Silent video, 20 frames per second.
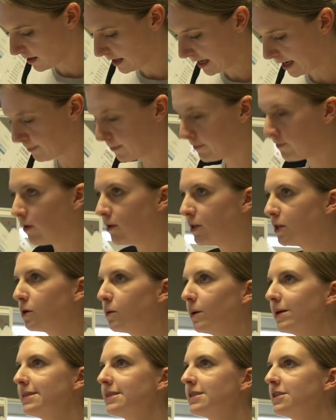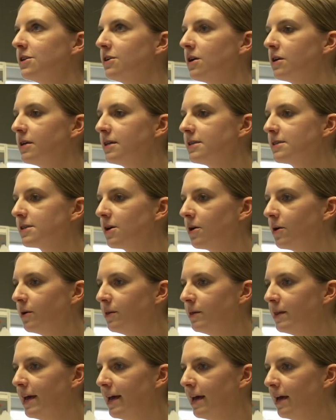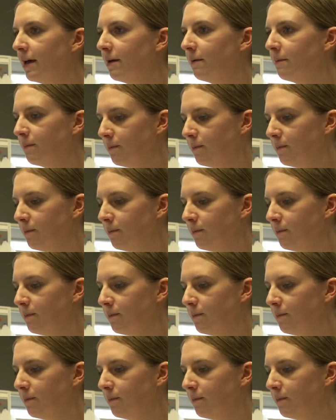and we've got the question on its own there.